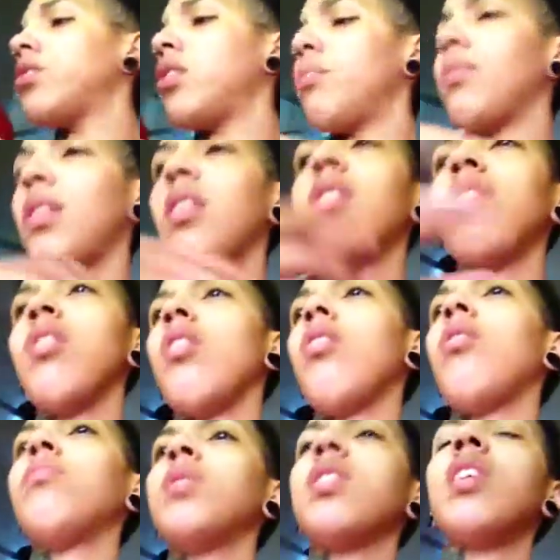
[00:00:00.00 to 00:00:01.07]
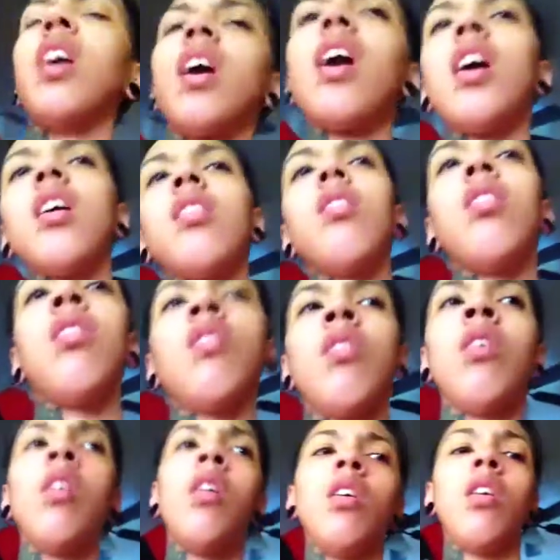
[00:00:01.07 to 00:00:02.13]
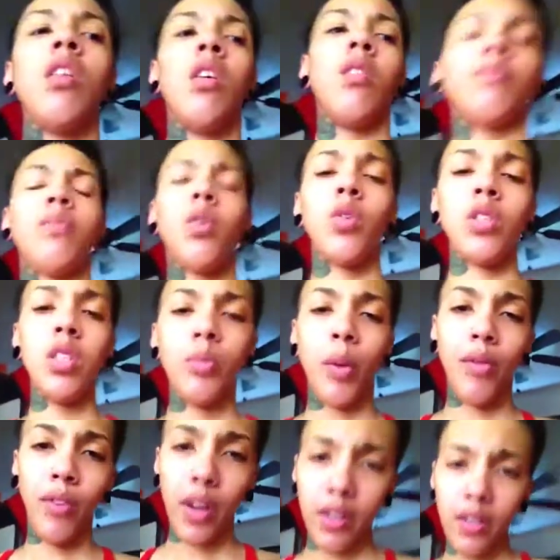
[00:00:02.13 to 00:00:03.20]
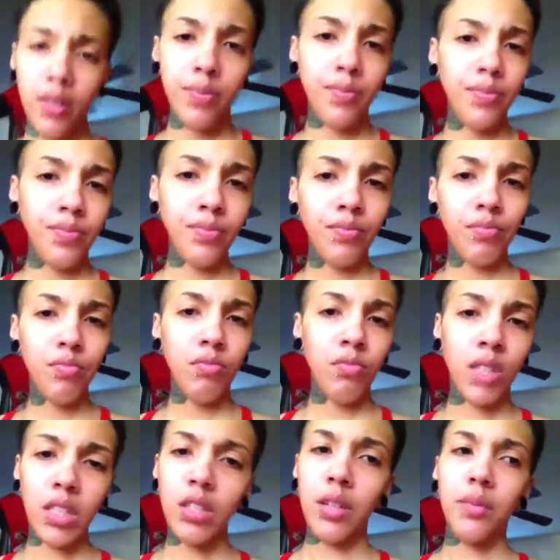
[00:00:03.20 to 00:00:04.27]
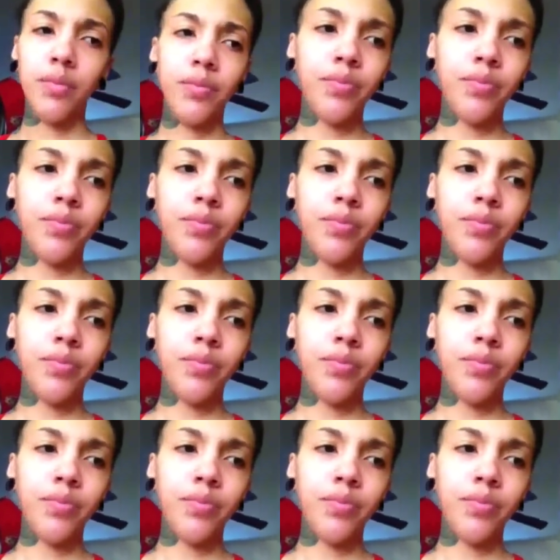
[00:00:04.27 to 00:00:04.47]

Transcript: something, I'm just like, hey, I'm going to see my friend. That's it.